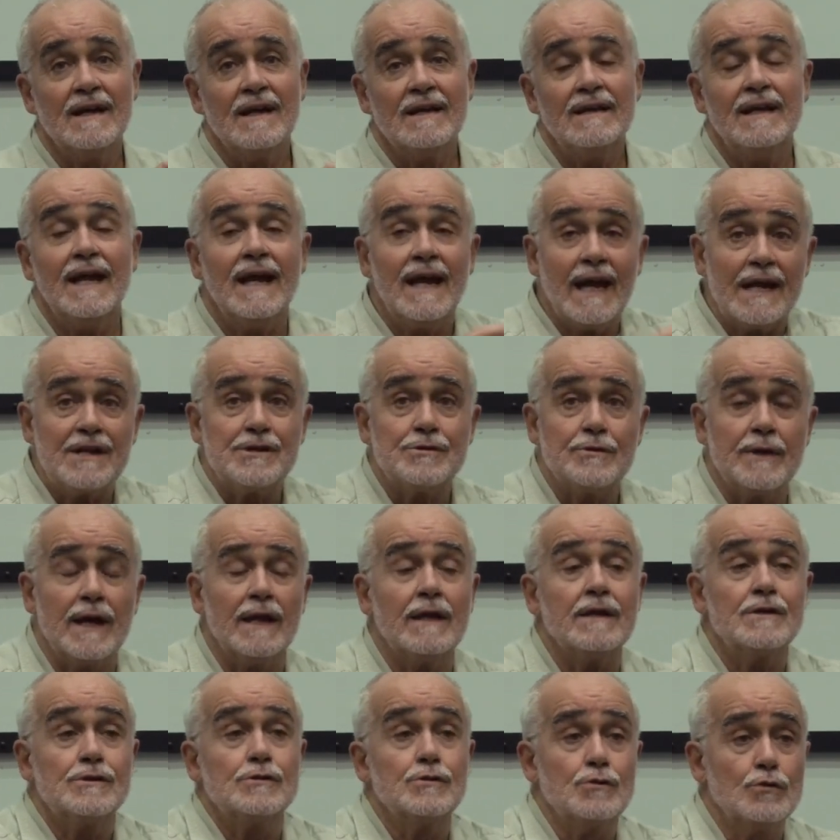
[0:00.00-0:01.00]
They get
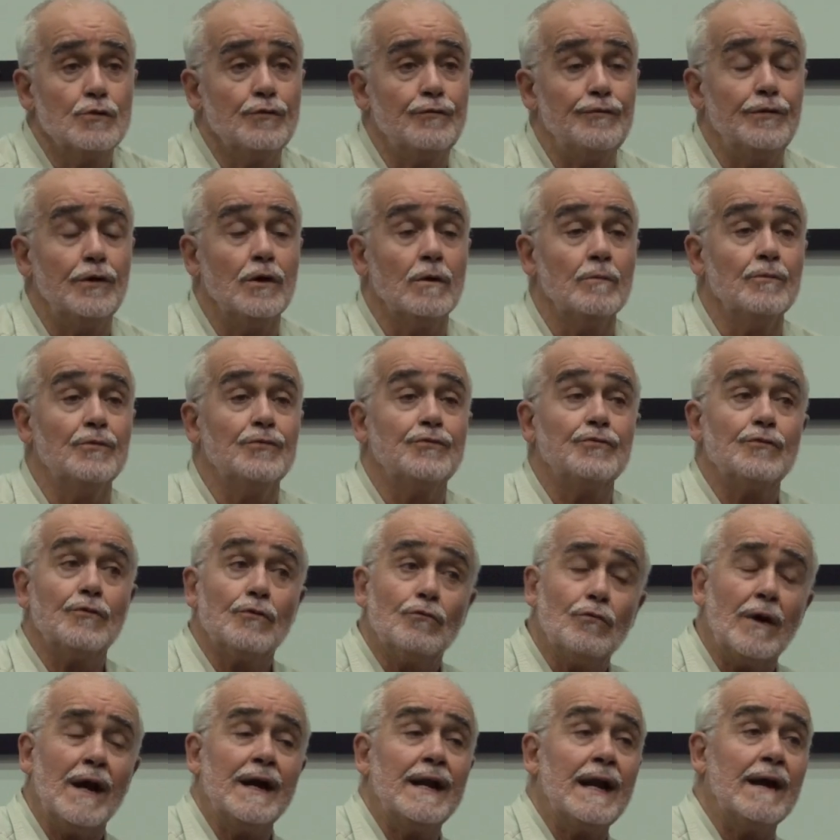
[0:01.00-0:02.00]
together to do films
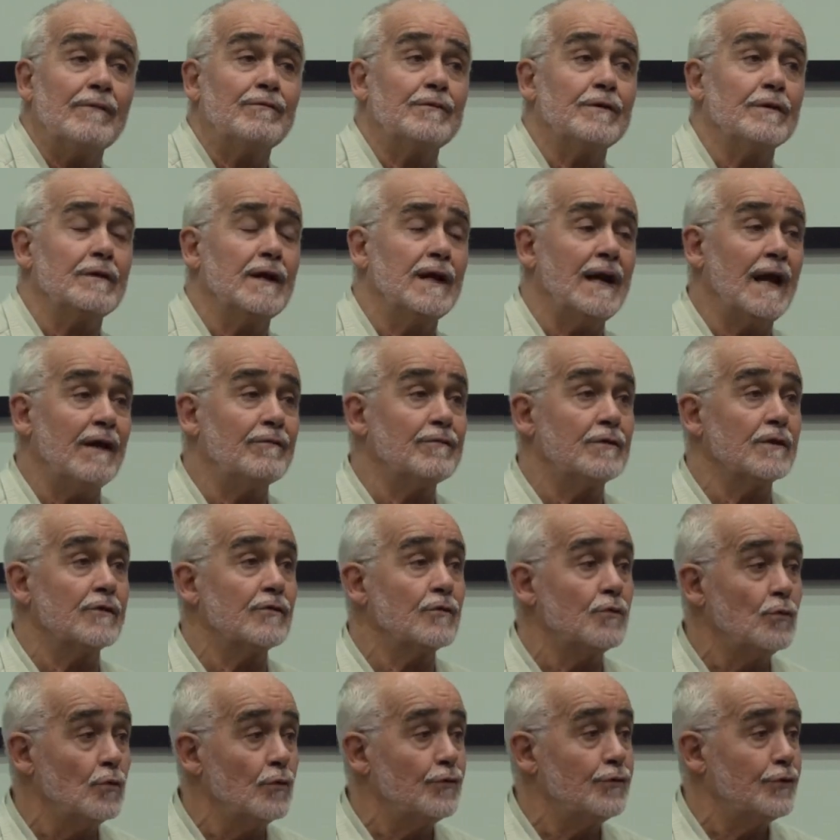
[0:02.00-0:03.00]
right after they left the
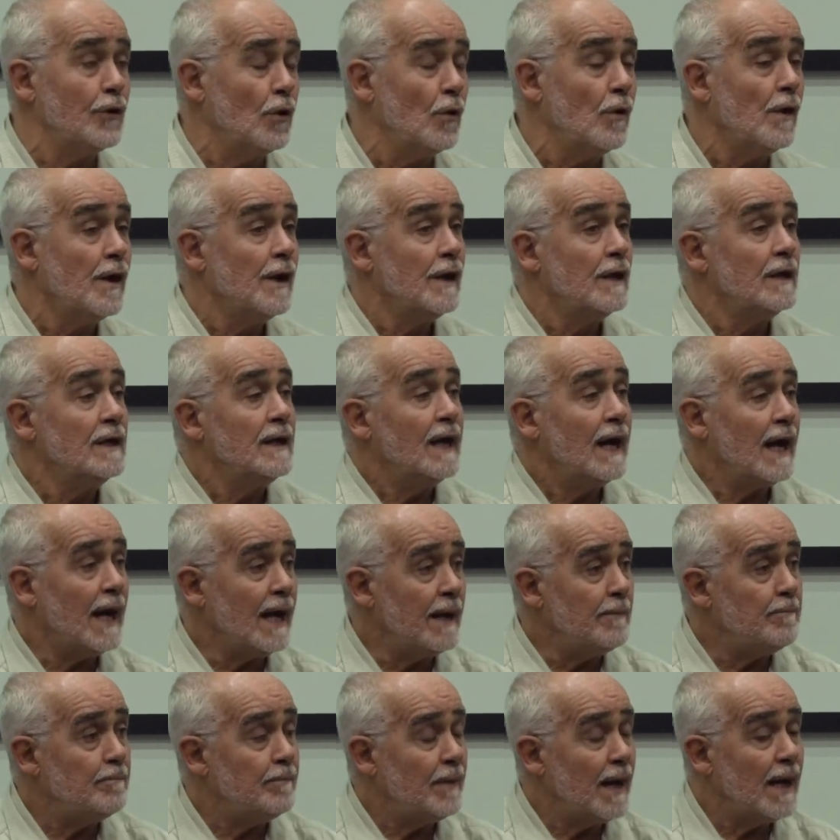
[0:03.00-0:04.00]
school. So
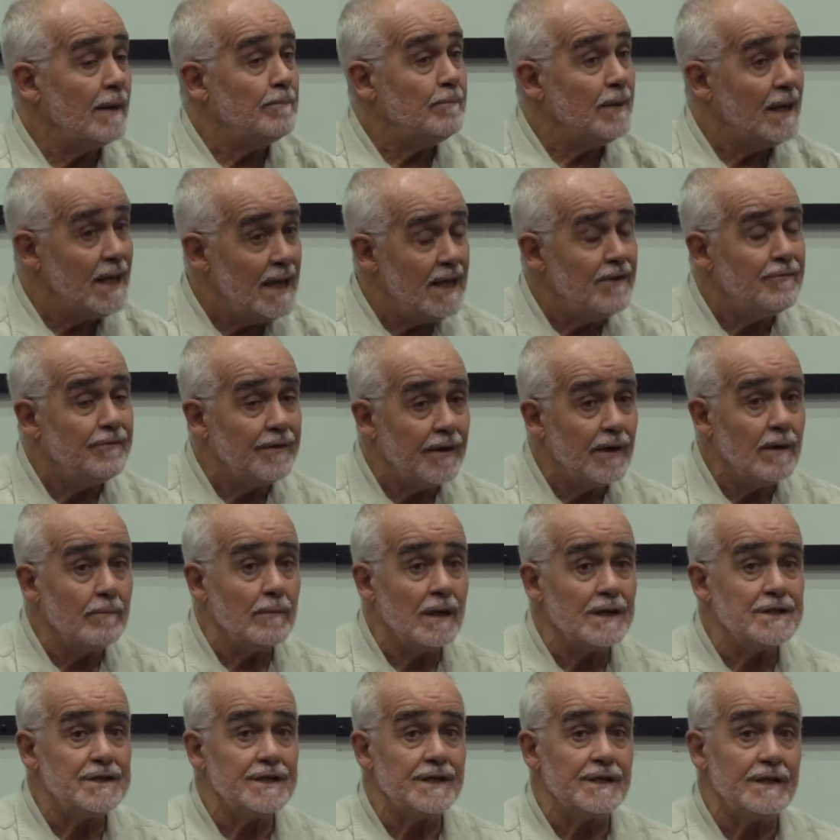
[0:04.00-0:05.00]
I believe very
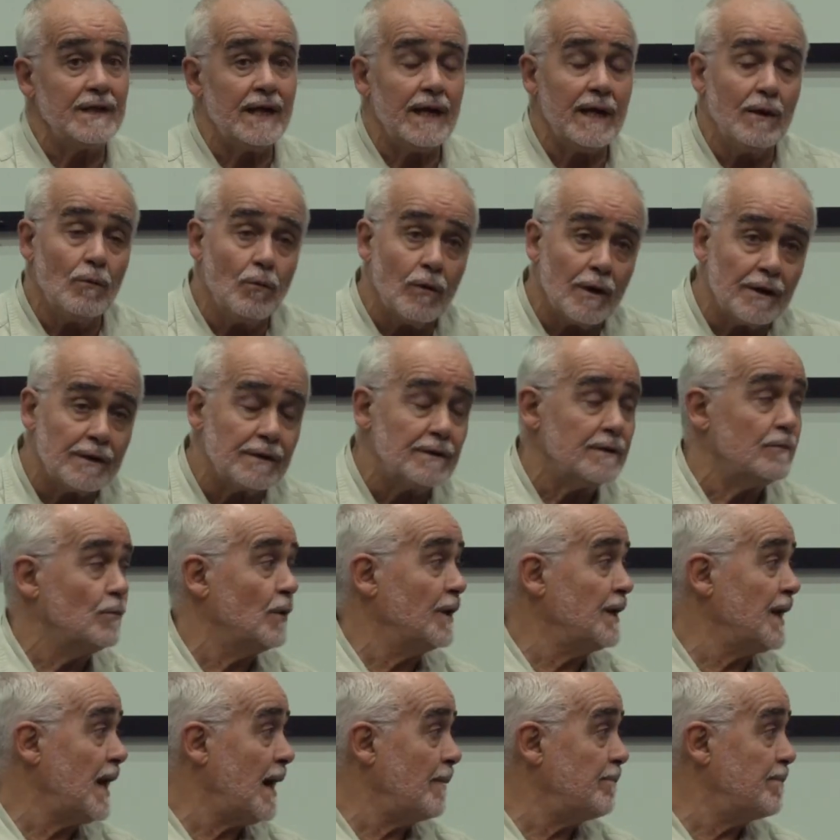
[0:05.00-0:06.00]
much in
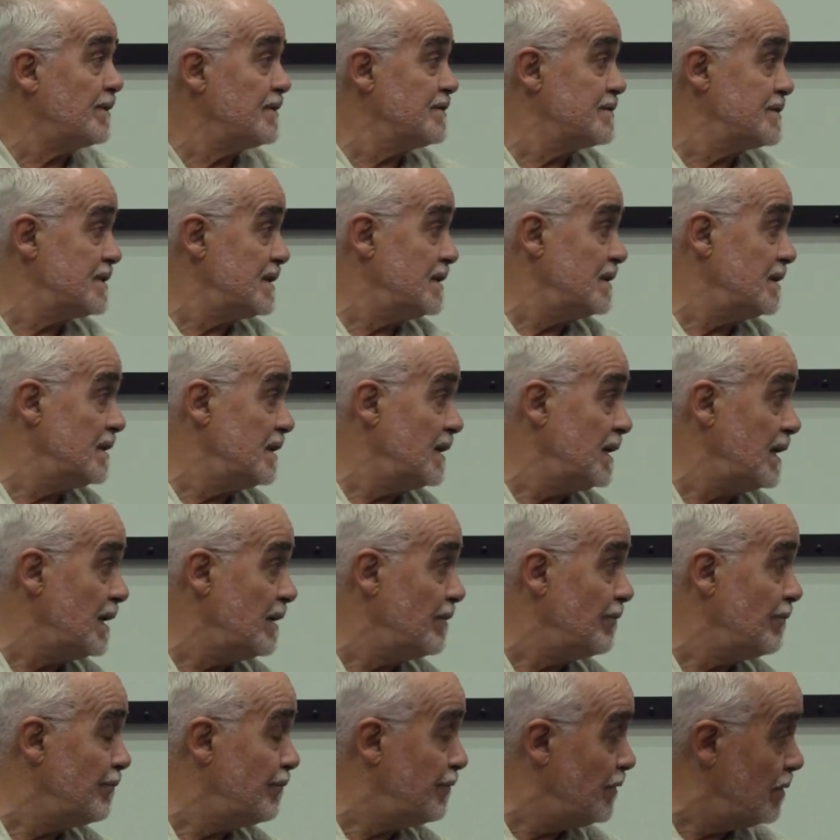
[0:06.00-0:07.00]
what happens
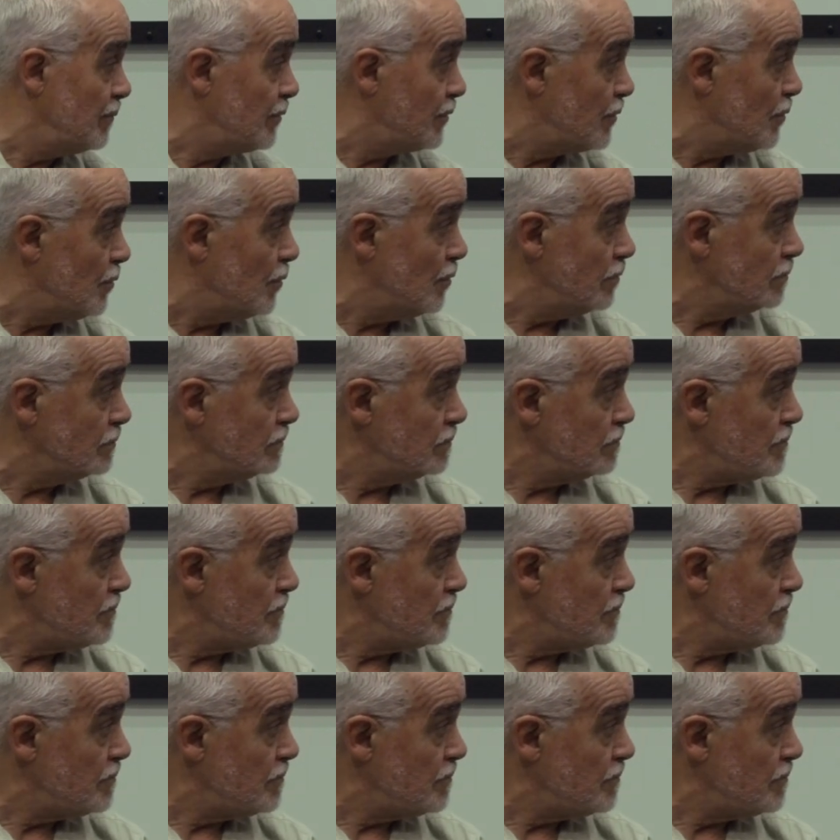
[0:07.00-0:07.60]
in film school.